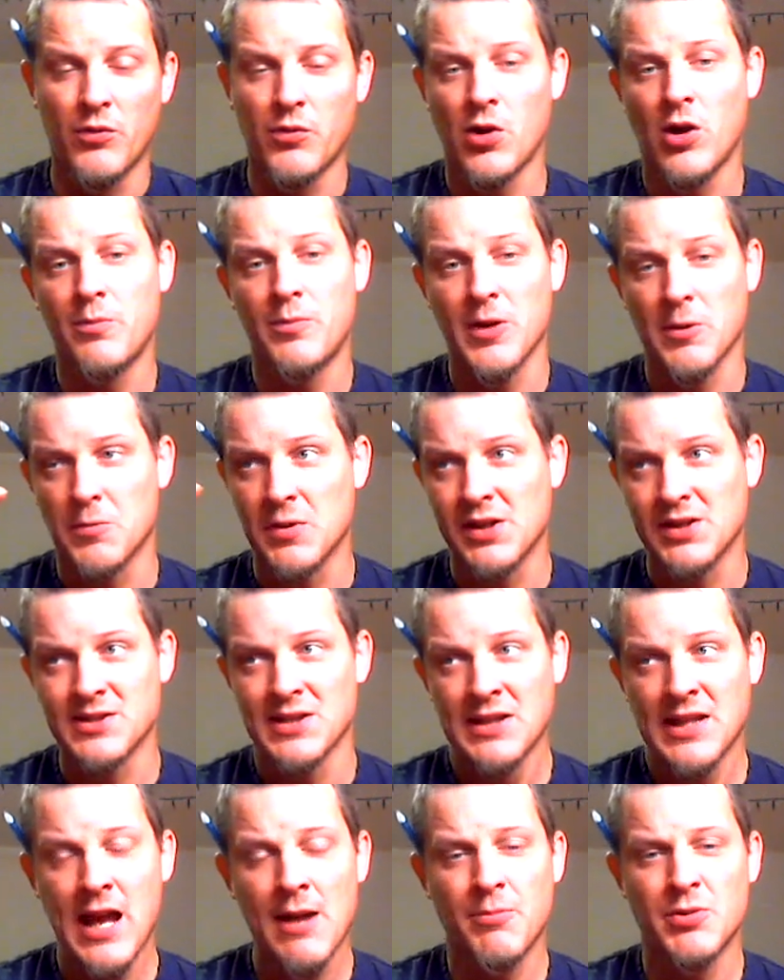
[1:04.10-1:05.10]
overall pick, because
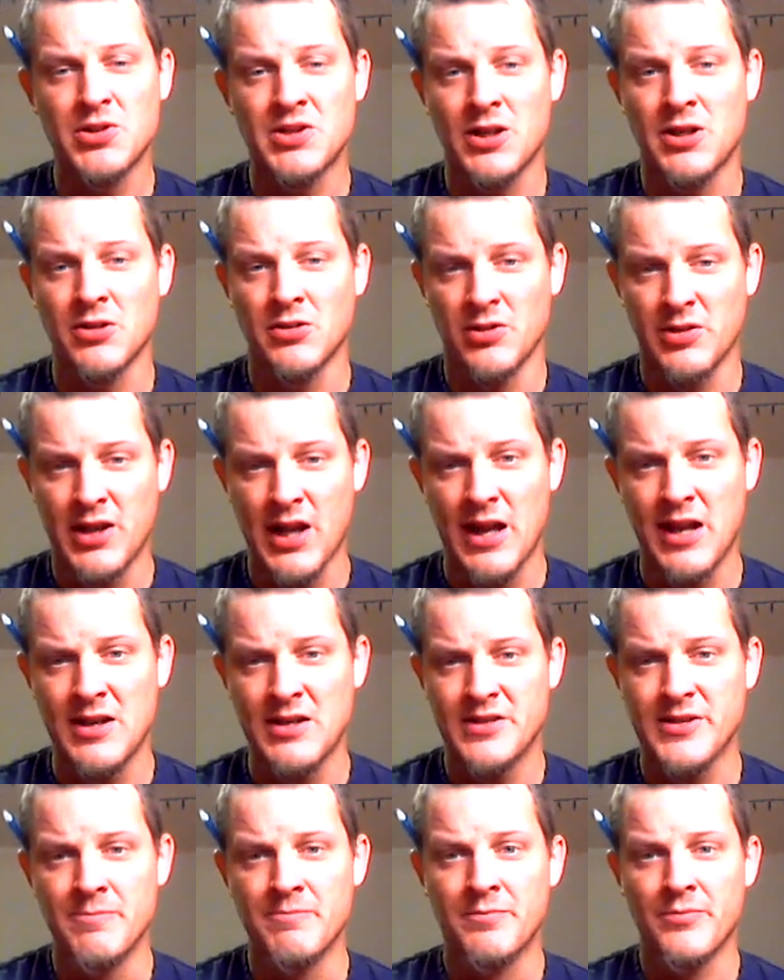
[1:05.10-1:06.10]
in that particular
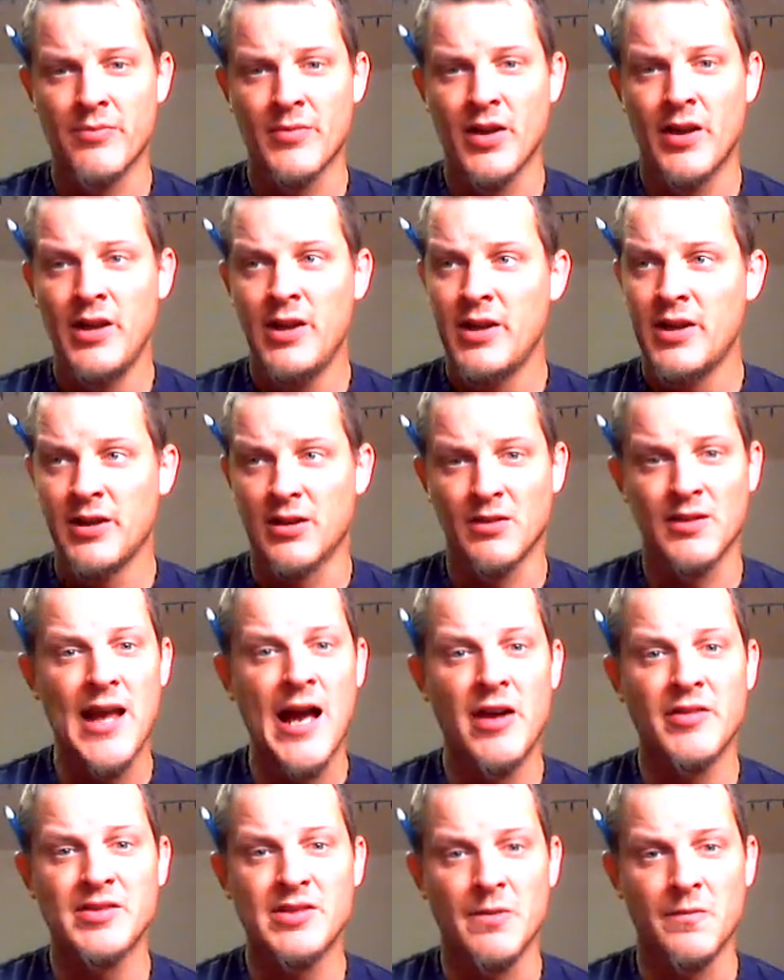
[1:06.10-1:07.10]
case, it
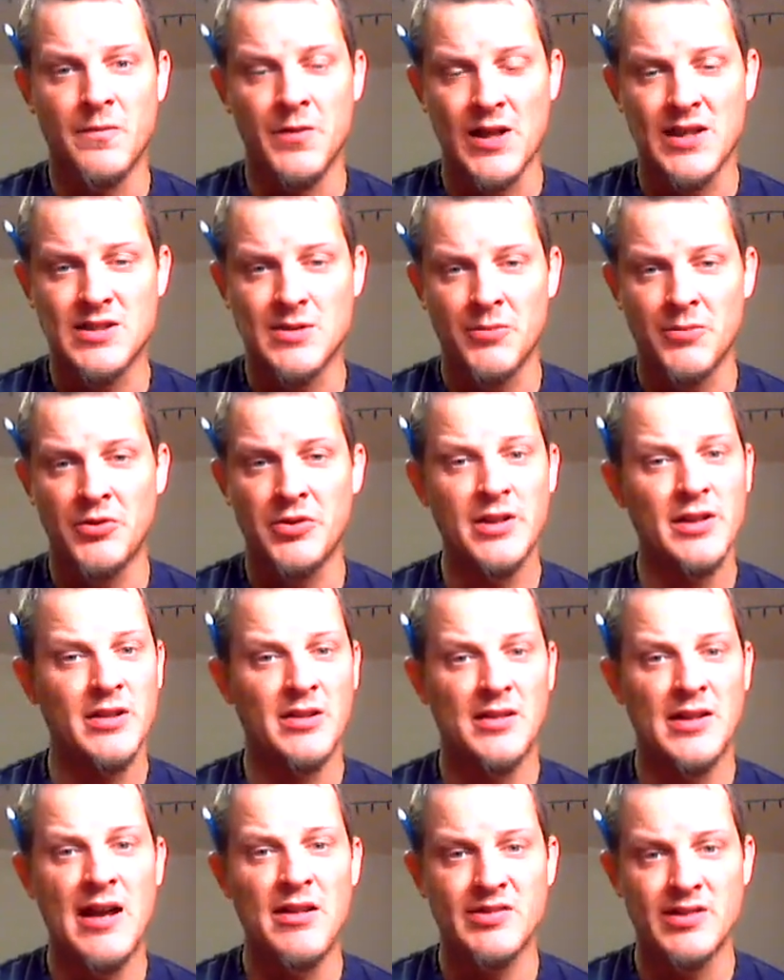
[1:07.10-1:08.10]
allows them flexibility,
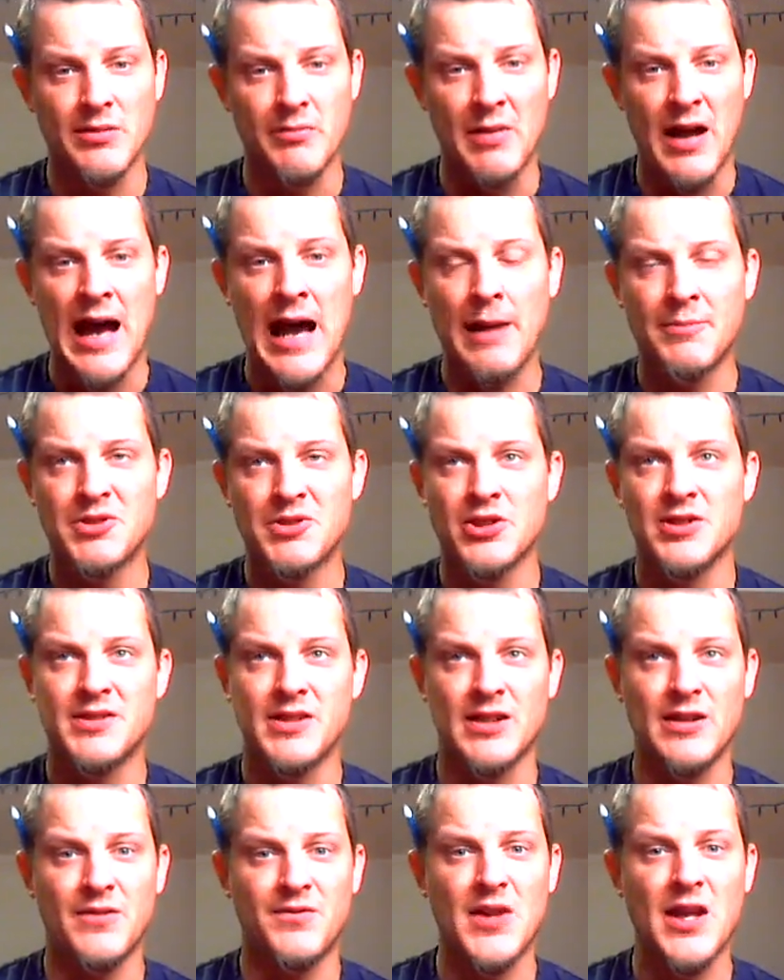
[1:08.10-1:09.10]
allows them
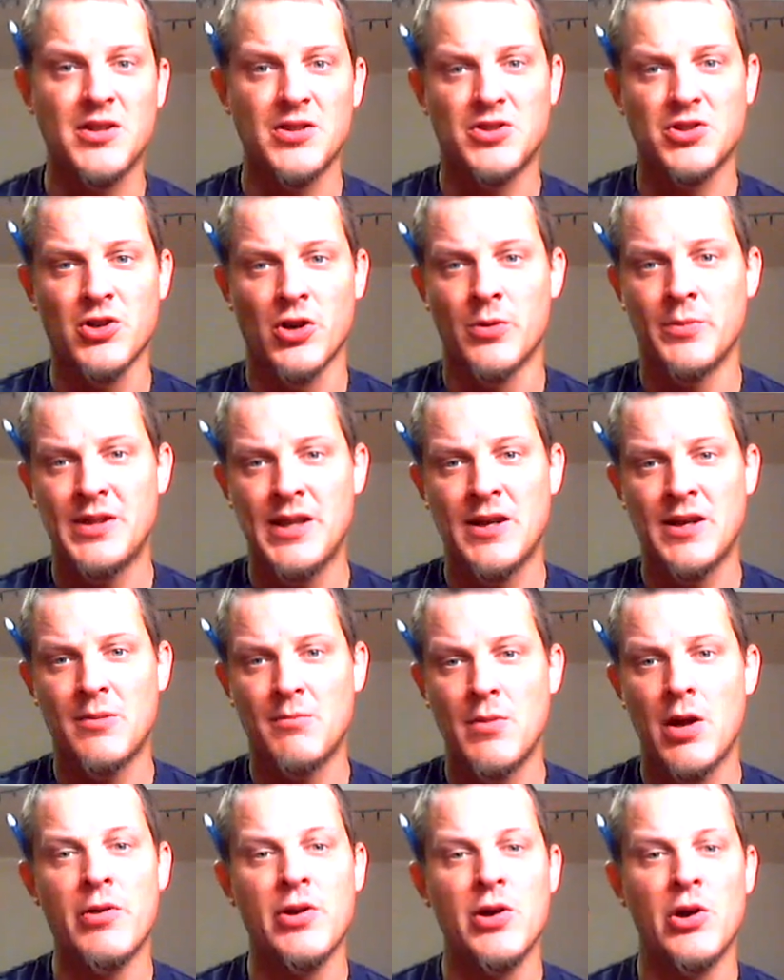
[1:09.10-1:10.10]
options, and if they determine that a
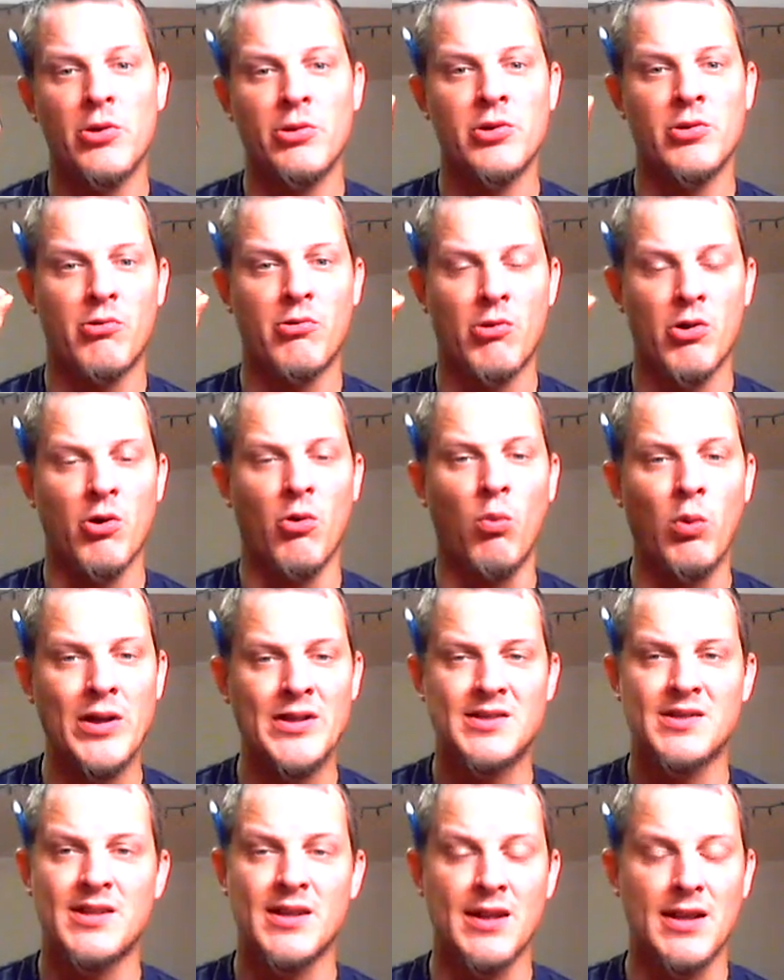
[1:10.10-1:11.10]
Mariota or a
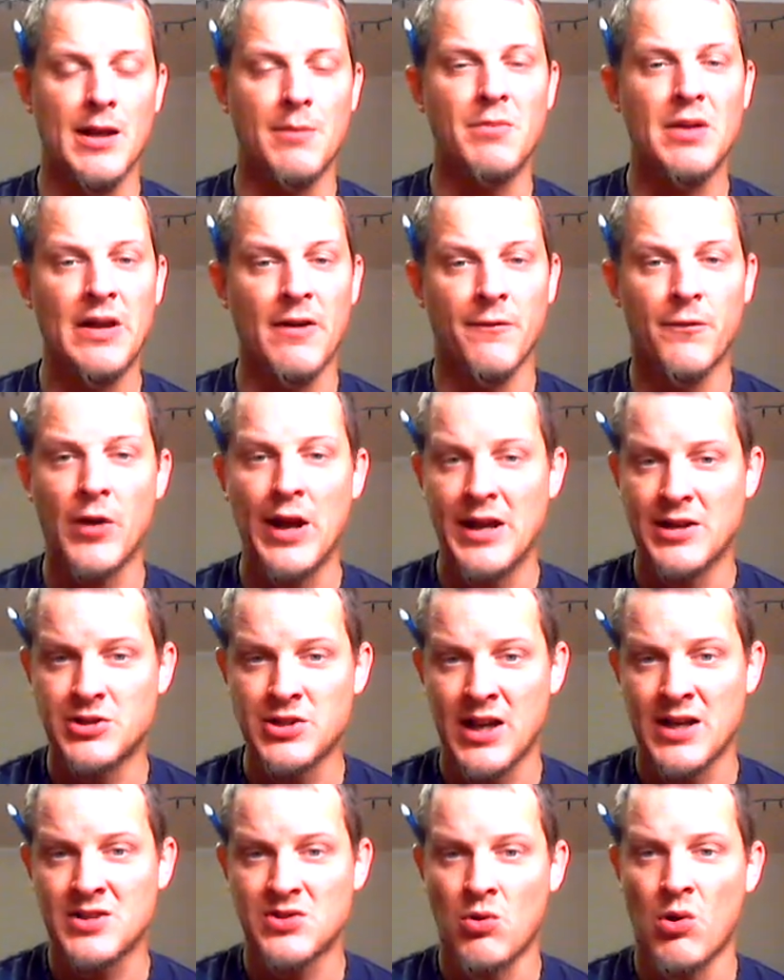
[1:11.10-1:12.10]
Winston can be a
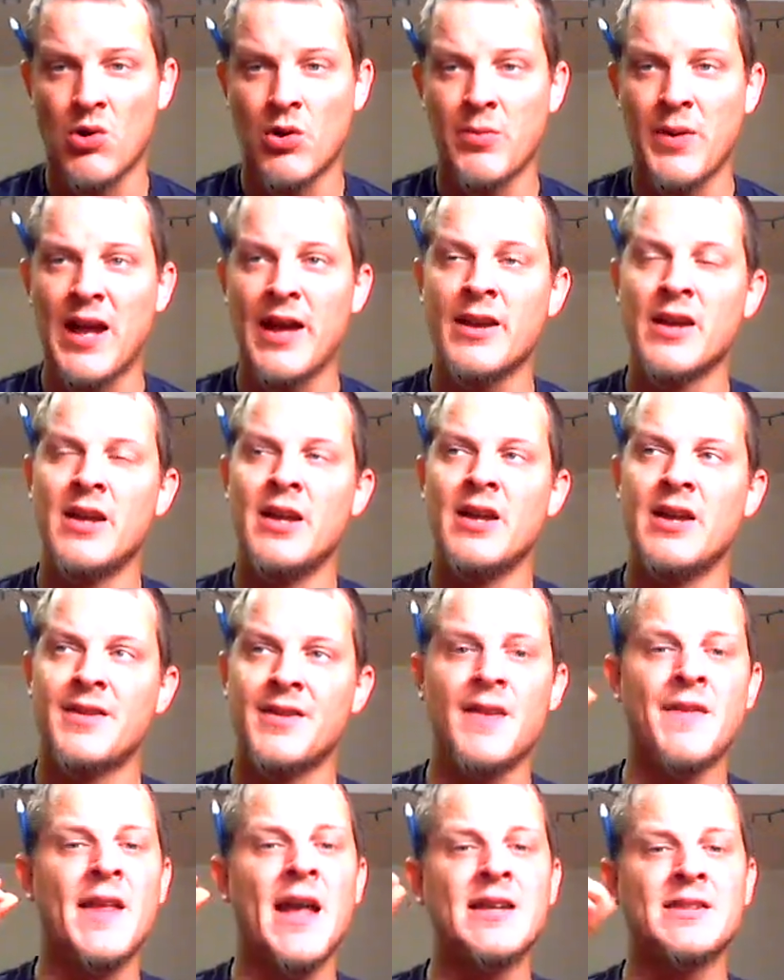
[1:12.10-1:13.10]
franchise quarterback,
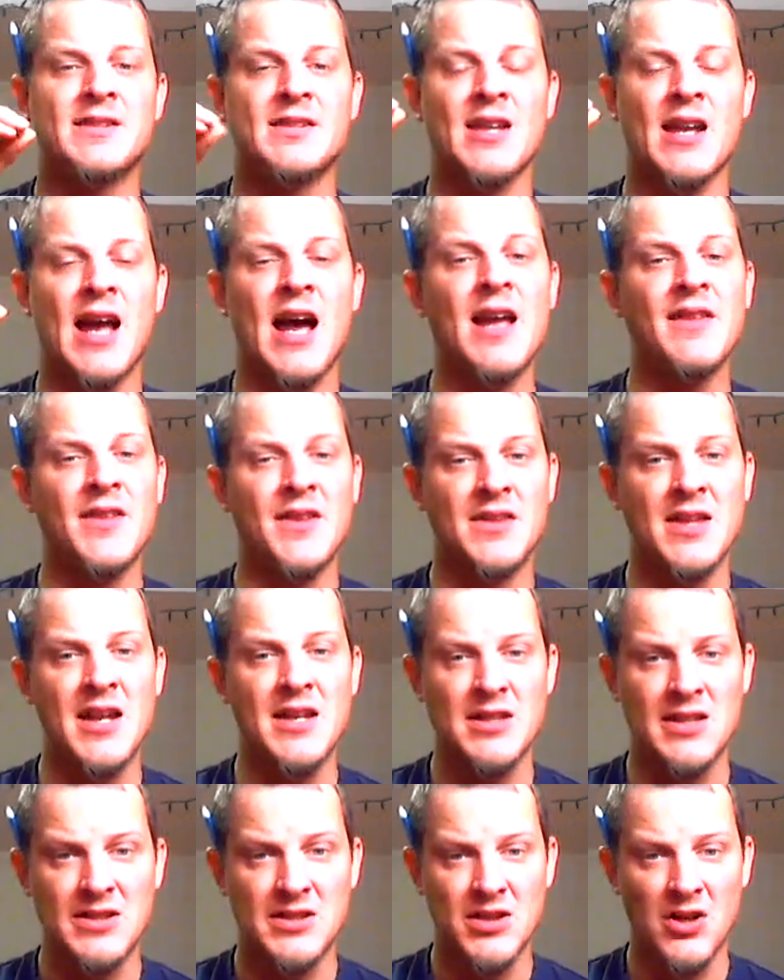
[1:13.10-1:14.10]
then that's the guy that
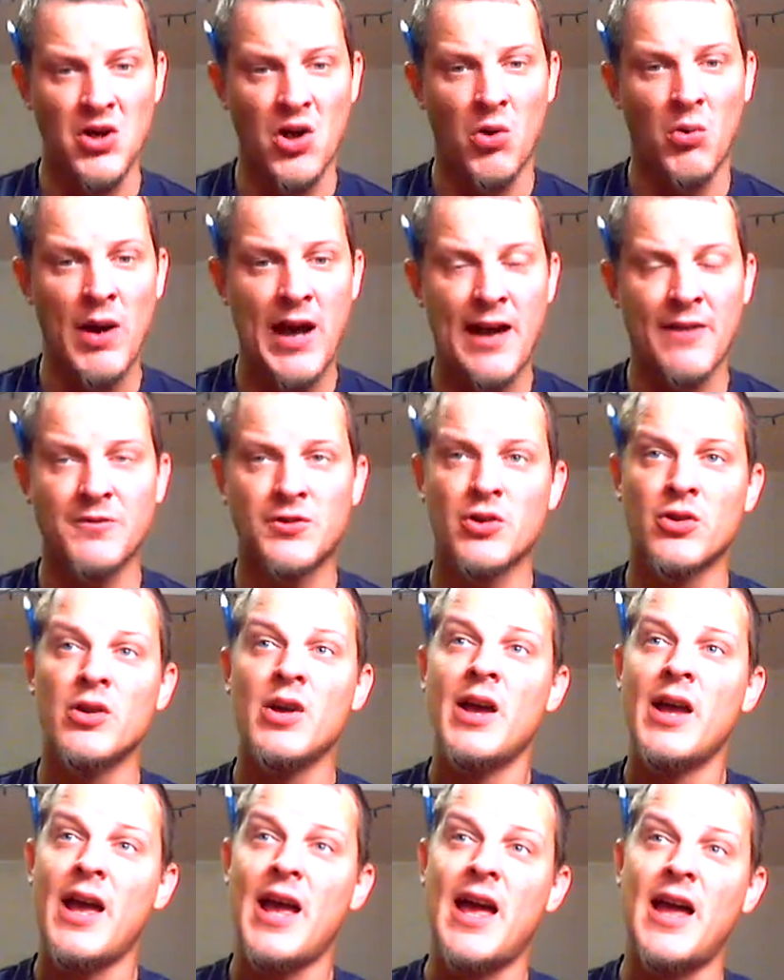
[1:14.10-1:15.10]
they need to go after.